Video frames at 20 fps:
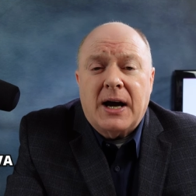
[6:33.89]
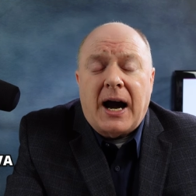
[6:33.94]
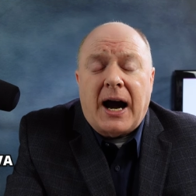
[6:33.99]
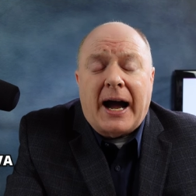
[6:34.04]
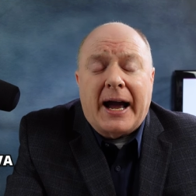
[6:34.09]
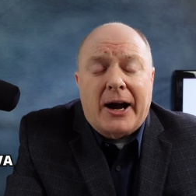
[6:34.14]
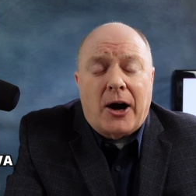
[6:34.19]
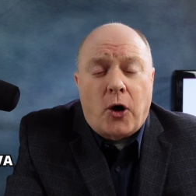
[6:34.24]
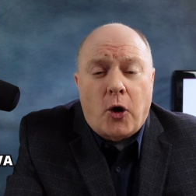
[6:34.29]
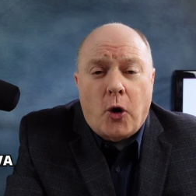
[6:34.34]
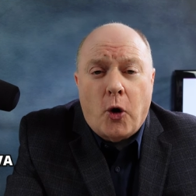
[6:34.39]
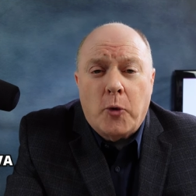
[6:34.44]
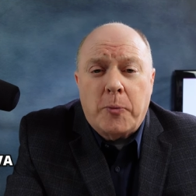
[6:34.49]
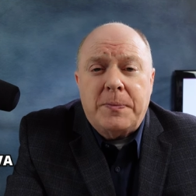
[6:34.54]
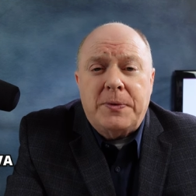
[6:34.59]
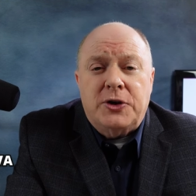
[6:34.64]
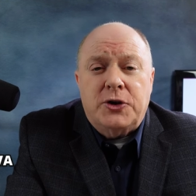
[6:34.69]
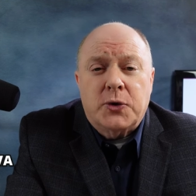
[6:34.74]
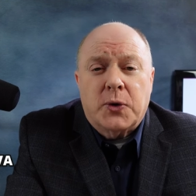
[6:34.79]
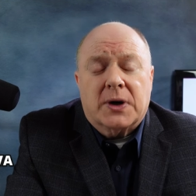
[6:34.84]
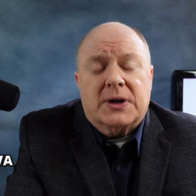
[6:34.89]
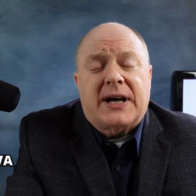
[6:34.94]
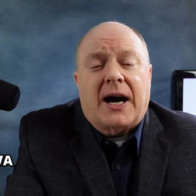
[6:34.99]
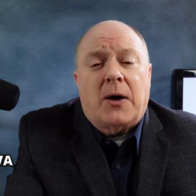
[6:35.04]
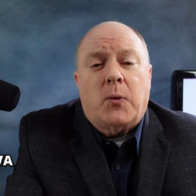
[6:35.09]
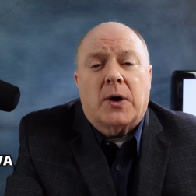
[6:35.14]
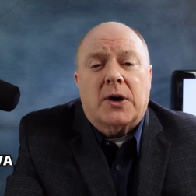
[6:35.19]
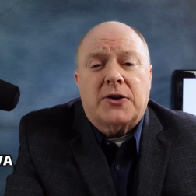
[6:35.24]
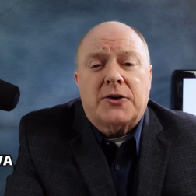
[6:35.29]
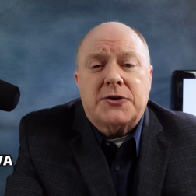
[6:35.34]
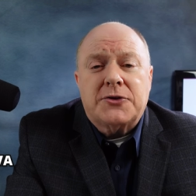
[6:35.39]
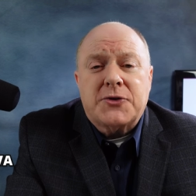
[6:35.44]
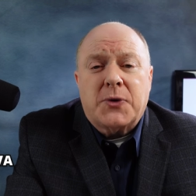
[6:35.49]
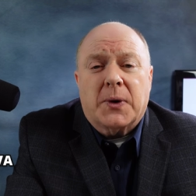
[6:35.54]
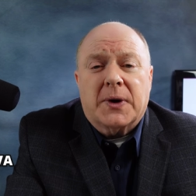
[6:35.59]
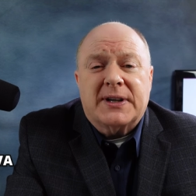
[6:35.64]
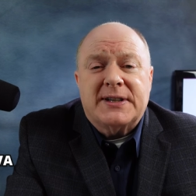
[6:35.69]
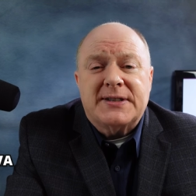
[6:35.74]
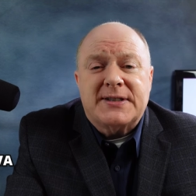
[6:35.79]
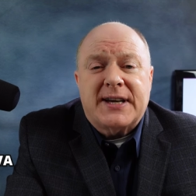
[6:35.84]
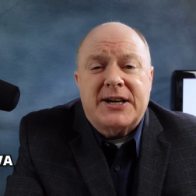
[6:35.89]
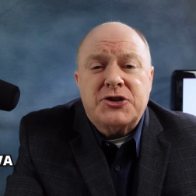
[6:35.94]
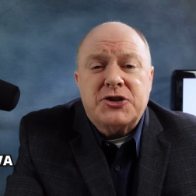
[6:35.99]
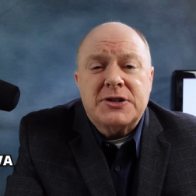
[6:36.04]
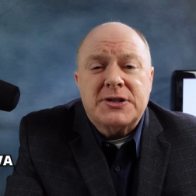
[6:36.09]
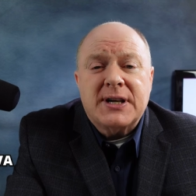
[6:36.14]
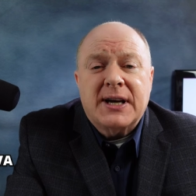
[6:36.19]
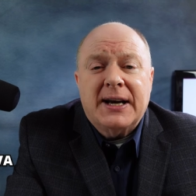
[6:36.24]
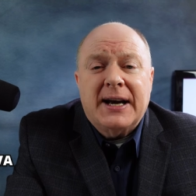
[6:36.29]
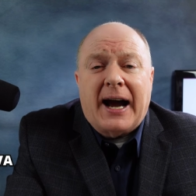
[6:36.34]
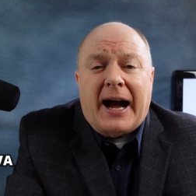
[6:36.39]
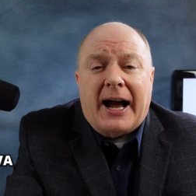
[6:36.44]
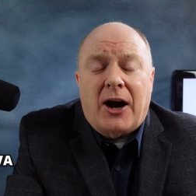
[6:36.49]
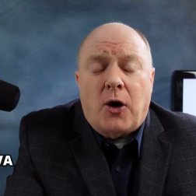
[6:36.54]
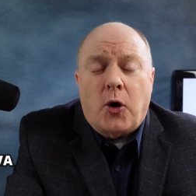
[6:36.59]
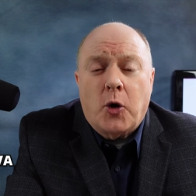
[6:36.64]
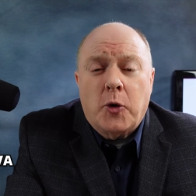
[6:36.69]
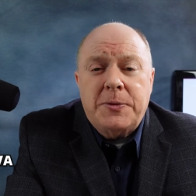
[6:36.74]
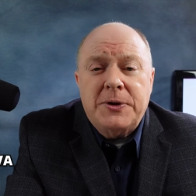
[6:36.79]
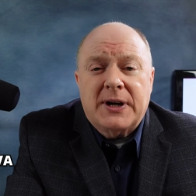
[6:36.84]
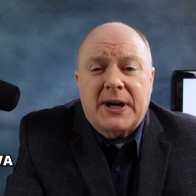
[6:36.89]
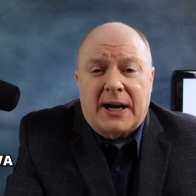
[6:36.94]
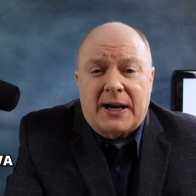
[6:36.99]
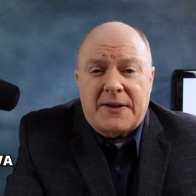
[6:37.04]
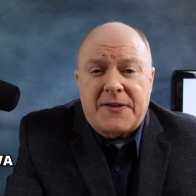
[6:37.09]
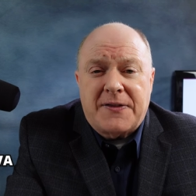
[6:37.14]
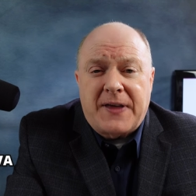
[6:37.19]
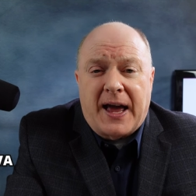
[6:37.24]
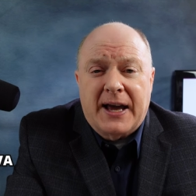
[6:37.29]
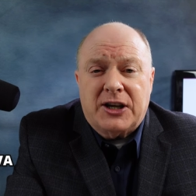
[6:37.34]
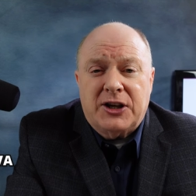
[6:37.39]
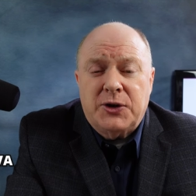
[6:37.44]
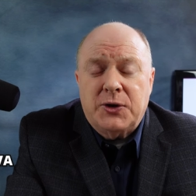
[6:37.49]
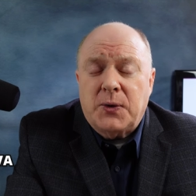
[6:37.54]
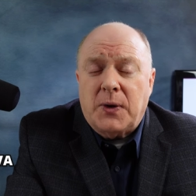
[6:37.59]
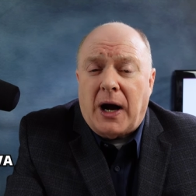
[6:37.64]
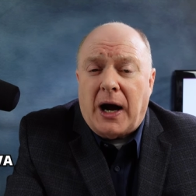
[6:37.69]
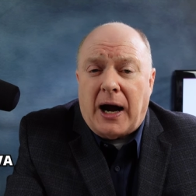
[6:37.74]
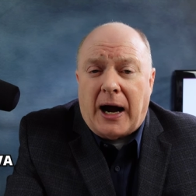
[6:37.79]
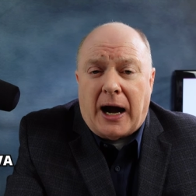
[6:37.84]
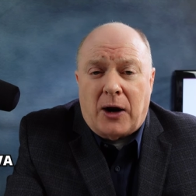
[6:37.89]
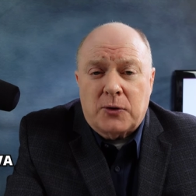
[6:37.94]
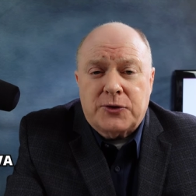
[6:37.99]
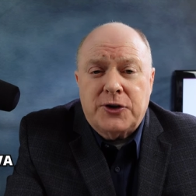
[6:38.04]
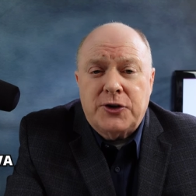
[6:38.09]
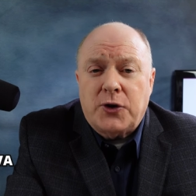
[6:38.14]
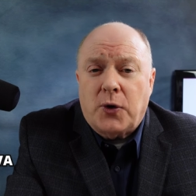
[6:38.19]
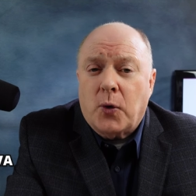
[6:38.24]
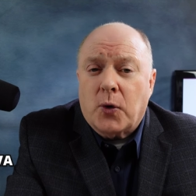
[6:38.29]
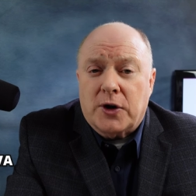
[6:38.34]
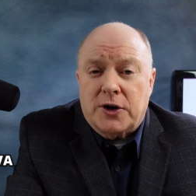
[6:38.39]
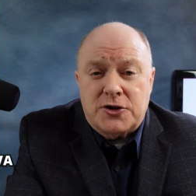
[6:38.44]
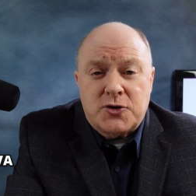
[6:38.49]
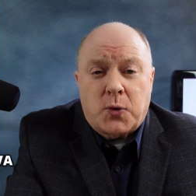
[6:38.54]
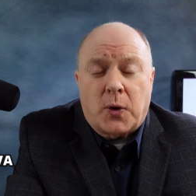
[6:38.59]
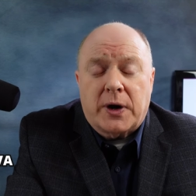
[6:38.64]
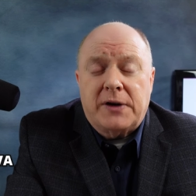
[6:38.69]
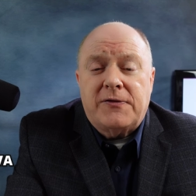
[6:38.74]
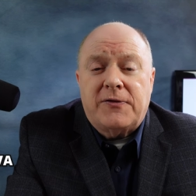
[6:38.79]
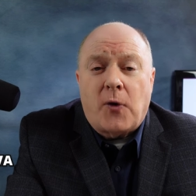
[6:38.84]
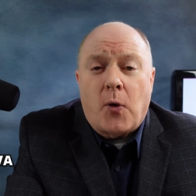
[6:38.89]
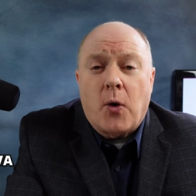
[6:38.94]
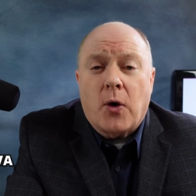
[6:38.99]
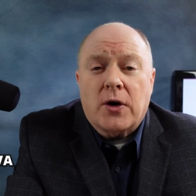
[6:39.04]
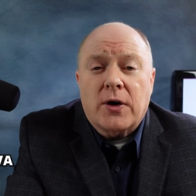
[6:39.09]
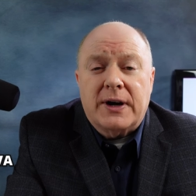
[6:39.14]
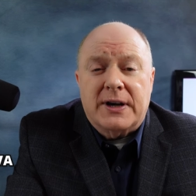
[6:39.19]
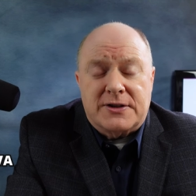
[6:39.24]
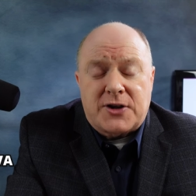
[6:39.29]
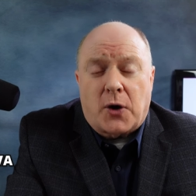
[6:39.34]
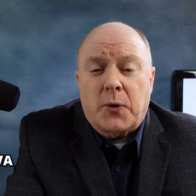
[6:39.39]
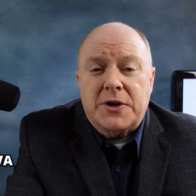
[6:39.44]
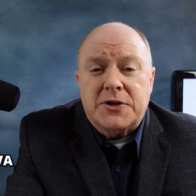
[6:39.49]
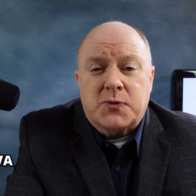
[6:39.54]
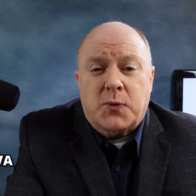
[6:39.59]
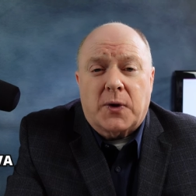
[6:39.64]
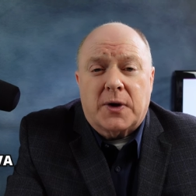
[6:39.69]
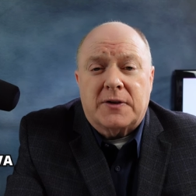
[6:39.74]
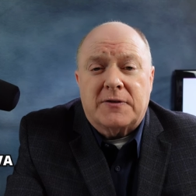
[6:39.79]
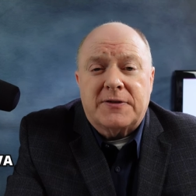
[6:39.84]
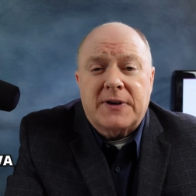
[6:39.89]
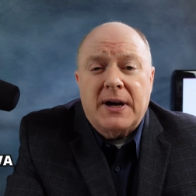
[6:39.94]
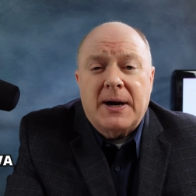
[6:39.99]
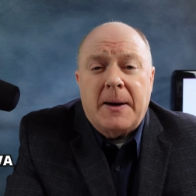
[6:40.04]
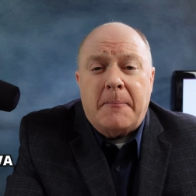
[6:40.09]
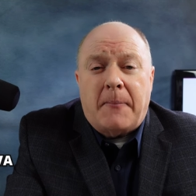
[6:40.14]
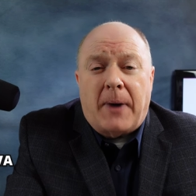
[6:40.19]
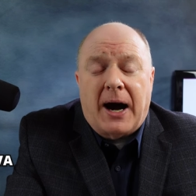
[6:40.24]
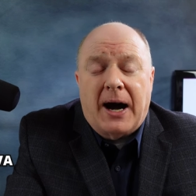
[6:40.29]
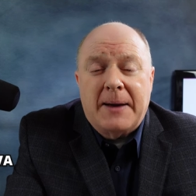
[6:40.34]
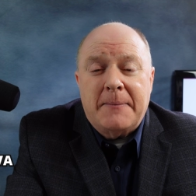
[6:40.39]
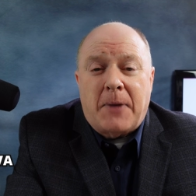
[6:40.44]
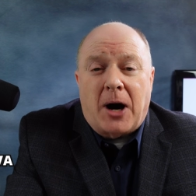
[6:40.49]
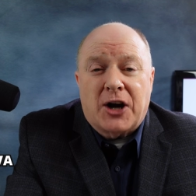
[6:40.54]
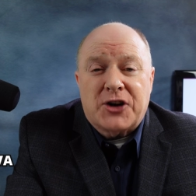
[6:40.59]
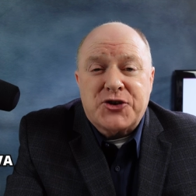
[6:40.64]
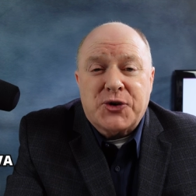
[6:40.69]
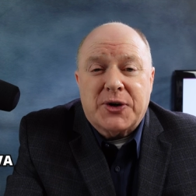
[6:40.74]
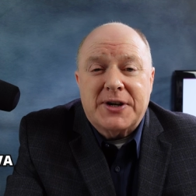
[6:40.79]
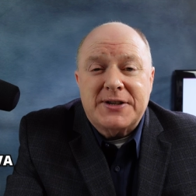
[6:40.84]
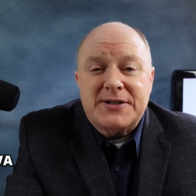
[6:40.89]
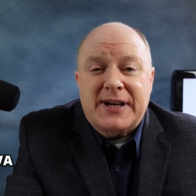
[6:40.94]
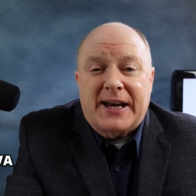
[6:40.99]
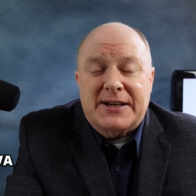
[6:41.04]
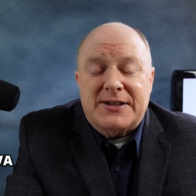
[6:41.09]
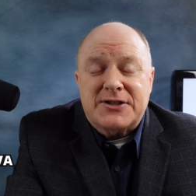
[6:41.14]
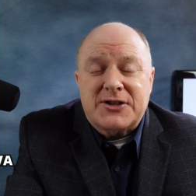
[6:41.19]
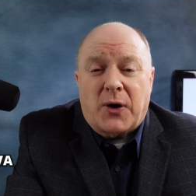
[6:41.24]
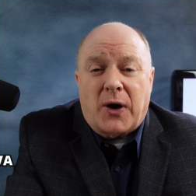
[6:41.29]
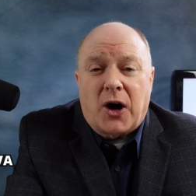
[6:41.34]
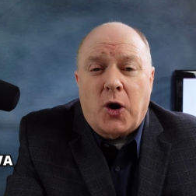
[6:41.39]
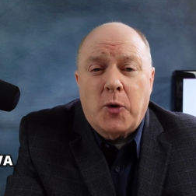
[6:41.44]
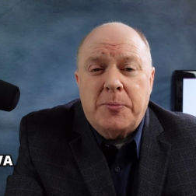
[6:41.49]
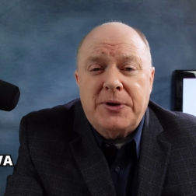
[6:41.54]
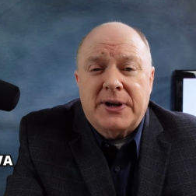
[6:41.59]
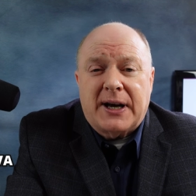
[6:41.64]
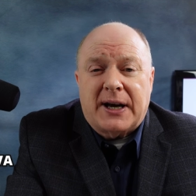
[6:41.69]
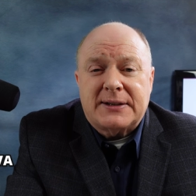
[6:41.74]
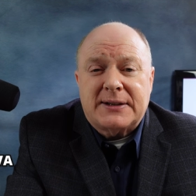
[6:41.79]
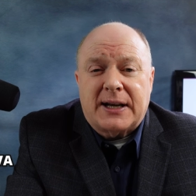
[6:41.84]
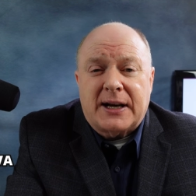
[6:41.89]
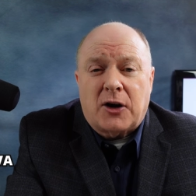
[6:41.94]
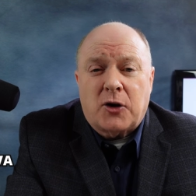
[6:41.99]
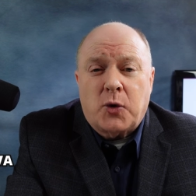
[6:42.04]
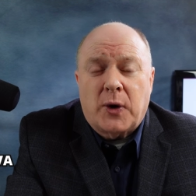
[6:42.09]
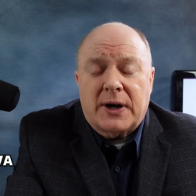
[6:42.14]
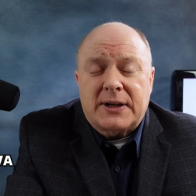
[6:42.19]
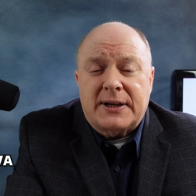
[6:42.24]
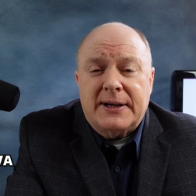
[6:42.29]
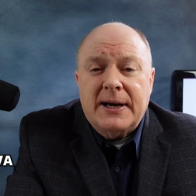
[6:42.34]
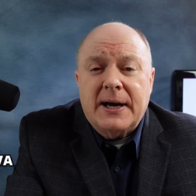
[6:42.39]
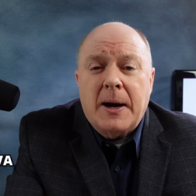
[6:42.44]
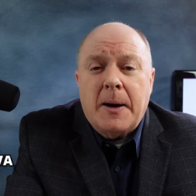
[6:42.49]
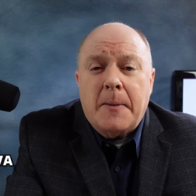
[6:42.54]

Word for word: I hope you are not one of those organizations. I hope you got a thank you out the door in 24 is always one of my mantras, and so I hope you got that out quickly.